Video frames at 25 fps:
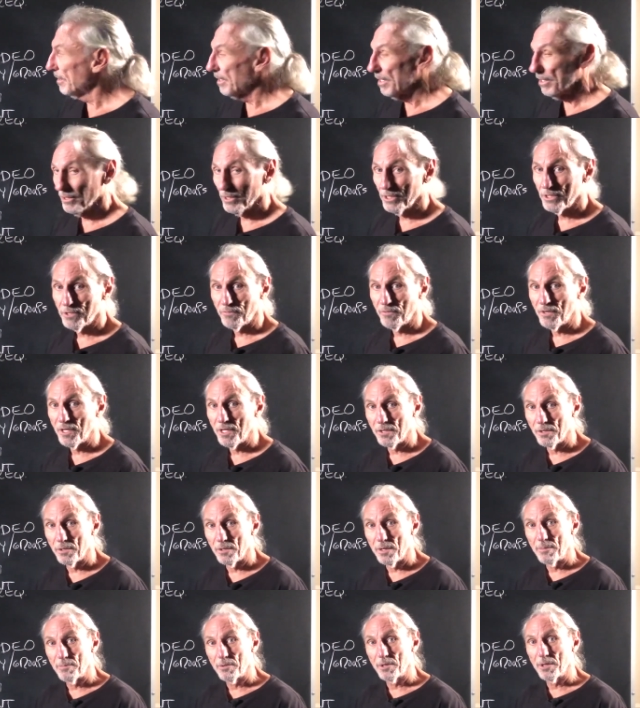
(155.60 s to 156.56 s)
Now, this
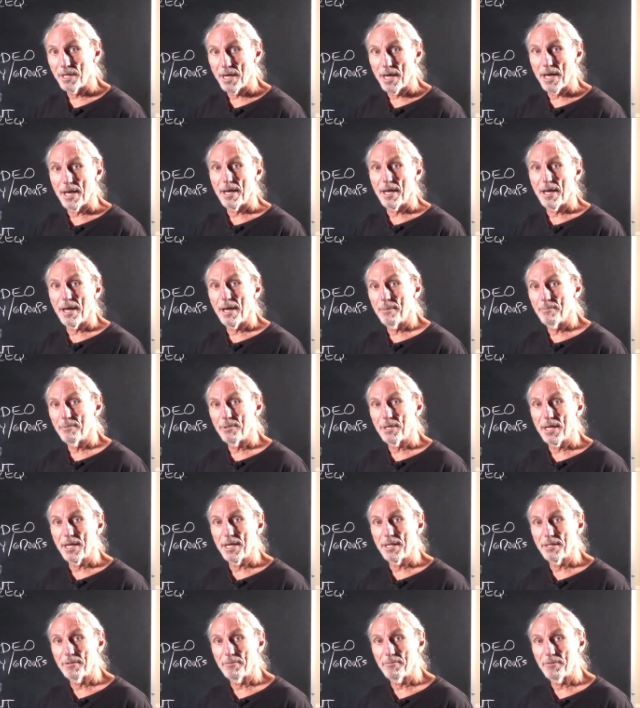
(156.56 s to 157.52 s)
video, I'm going to I'm going
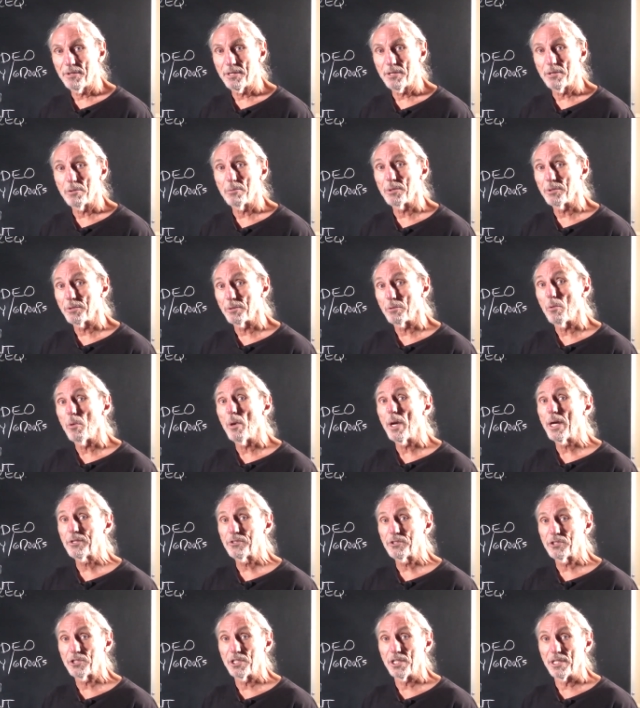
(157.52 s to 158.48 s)
to end the video with a
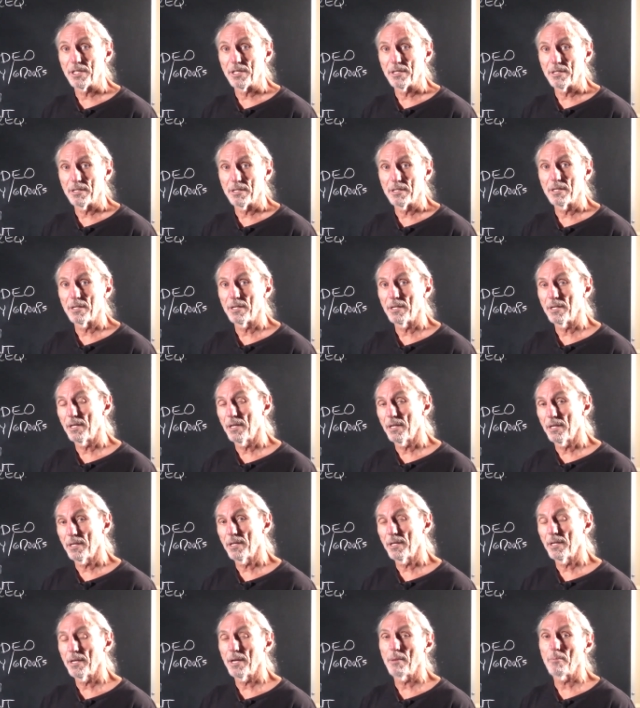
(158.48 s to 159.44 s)
question, and I,
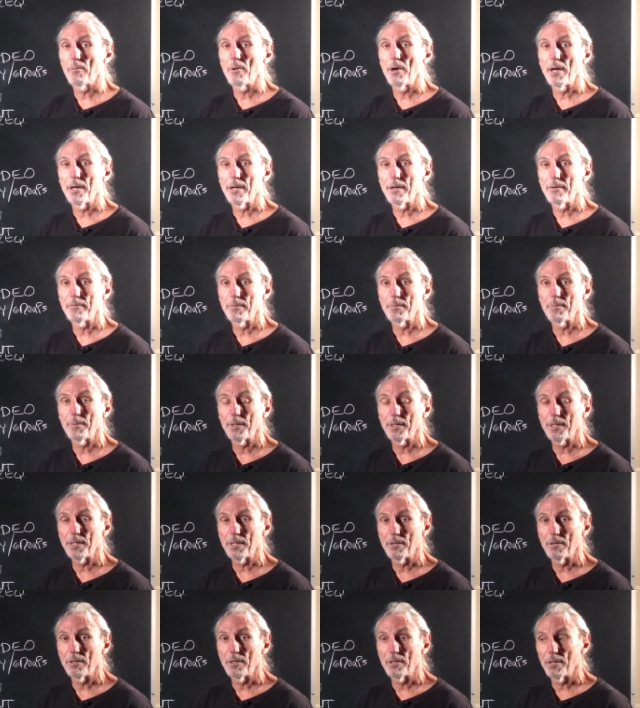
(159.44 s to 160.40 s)
and I want
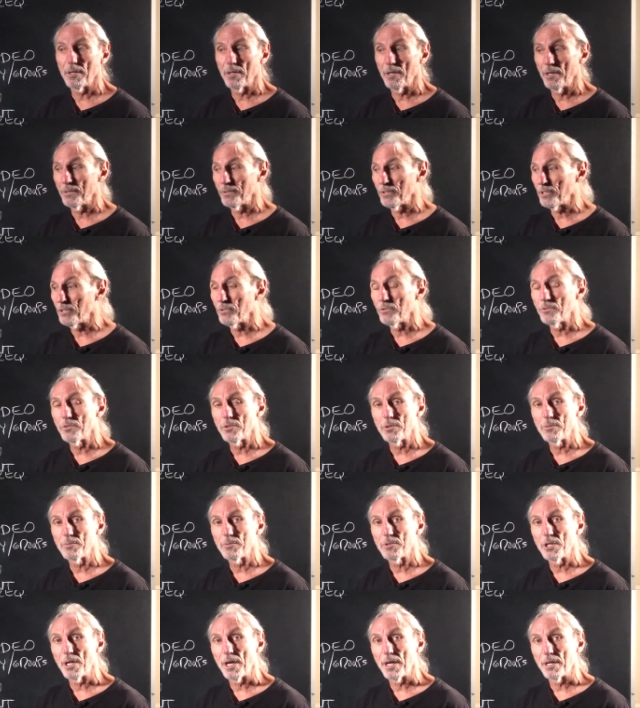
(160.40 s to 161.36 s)
everybody on on the
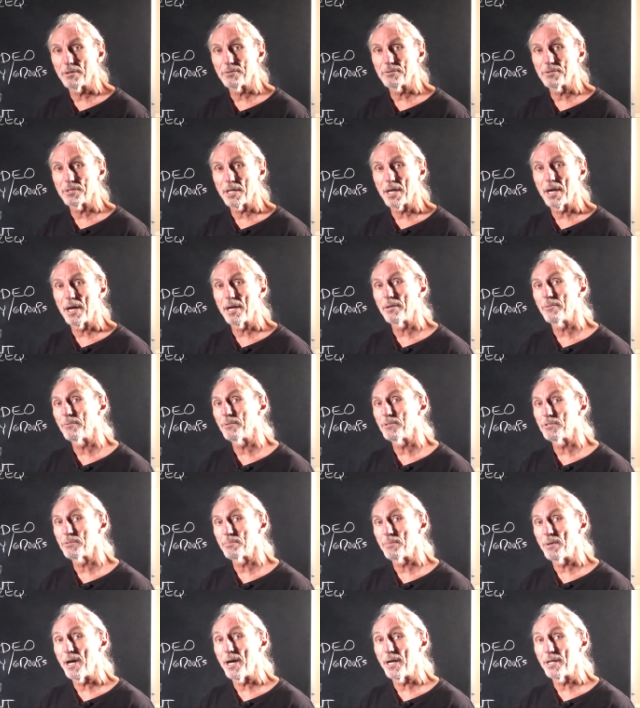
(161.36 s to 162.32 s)
YouTube channel to kind of
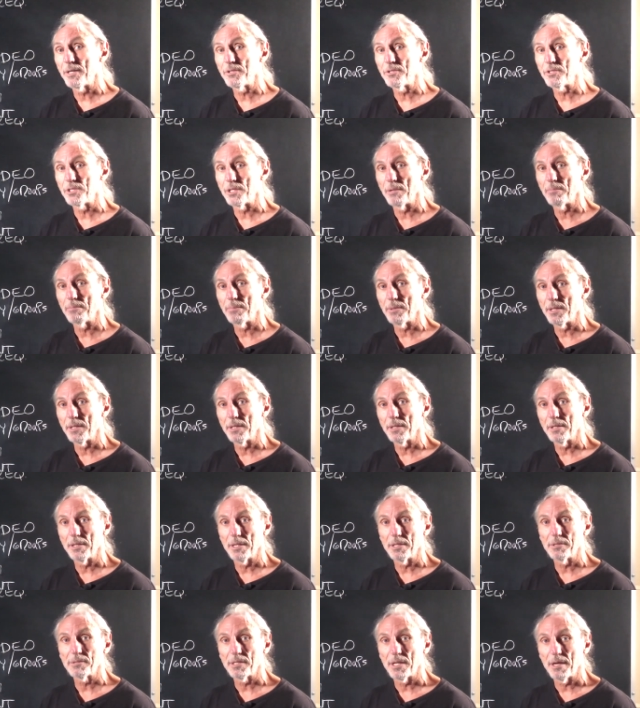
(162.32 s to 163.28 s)
respond and jump in,
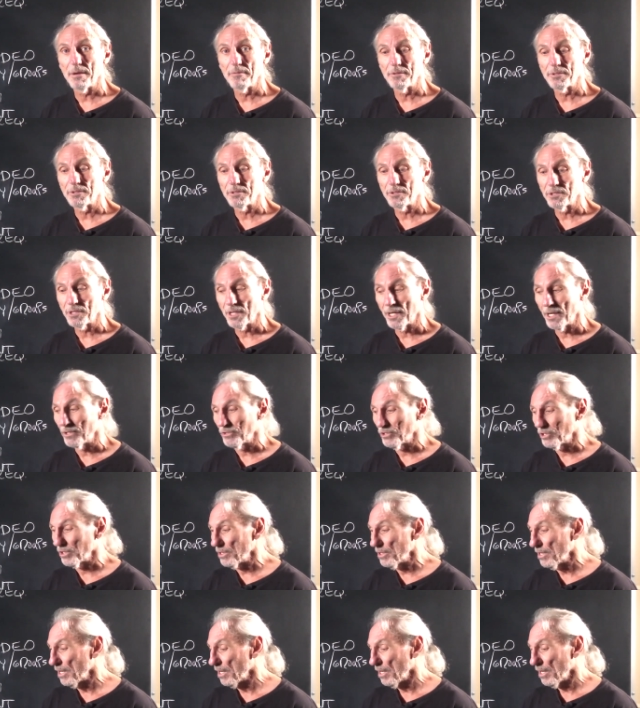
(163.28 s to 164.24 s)
and let's have a
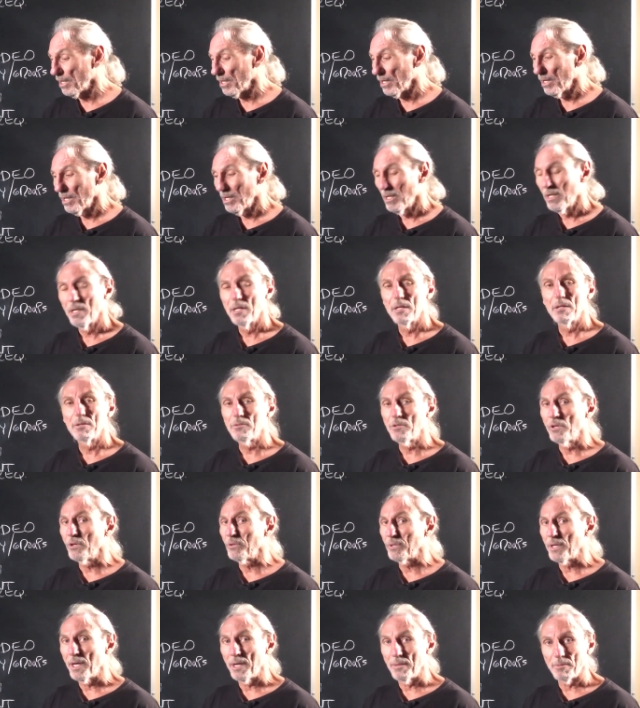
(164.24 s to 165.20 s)
discussion.
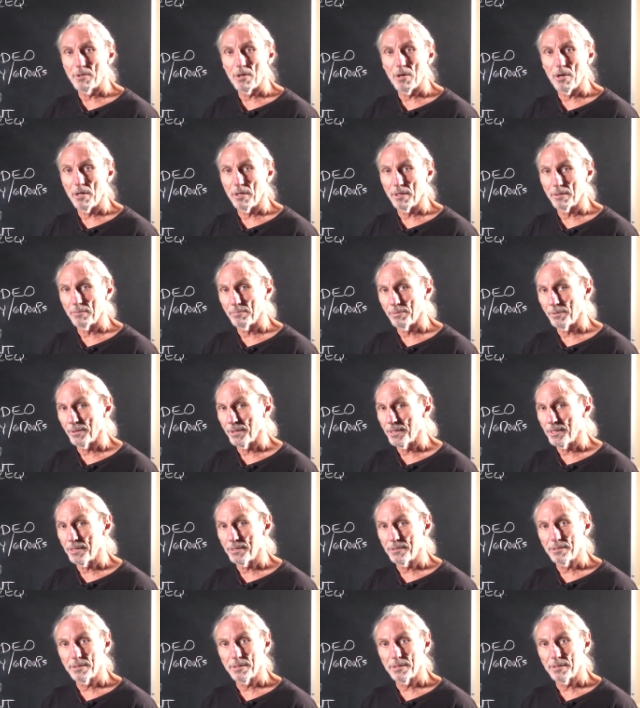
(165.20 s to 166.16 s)
No name calling,
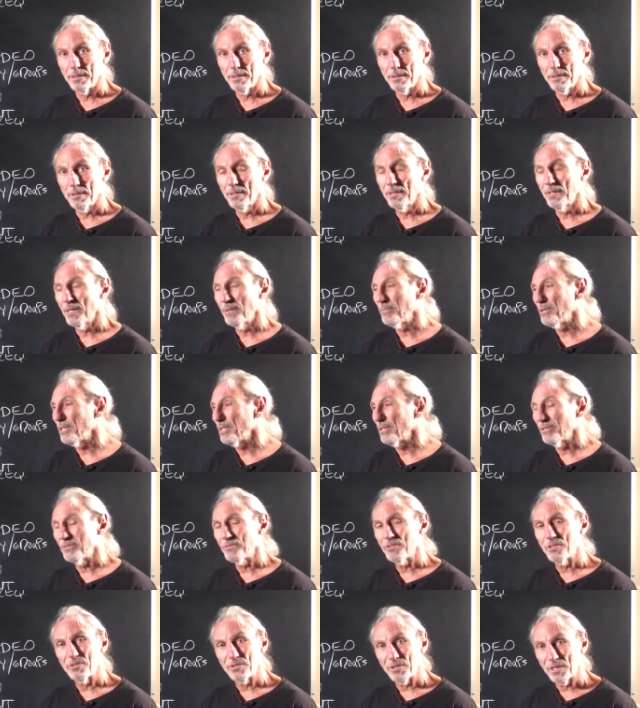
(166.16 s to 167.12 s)
please. I mean,
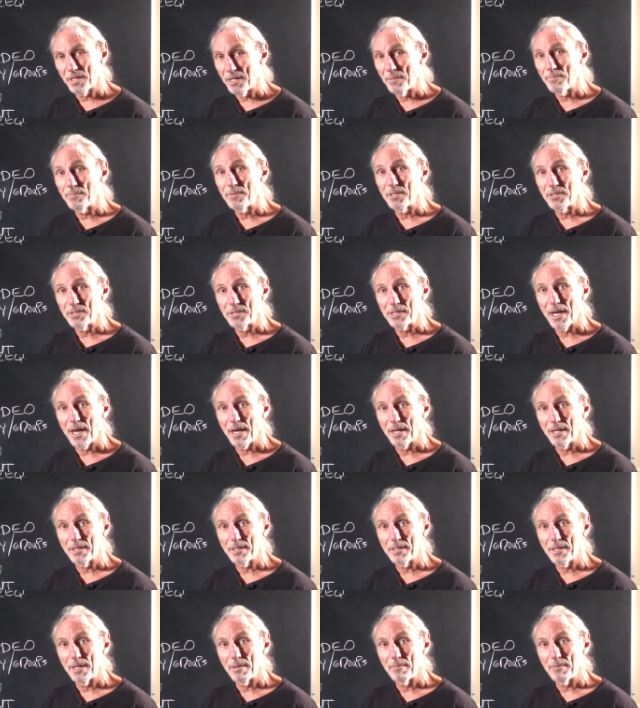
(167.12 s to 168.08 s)
let's just keep this
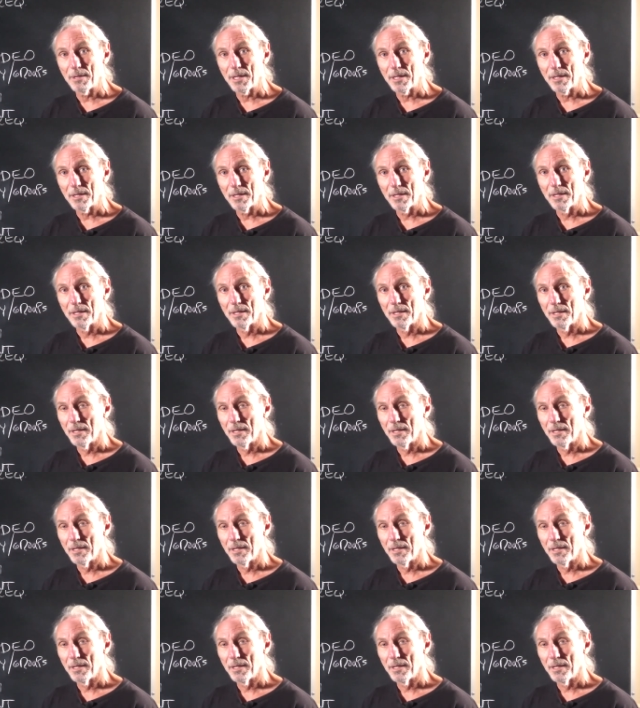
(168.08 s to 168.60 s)
academic.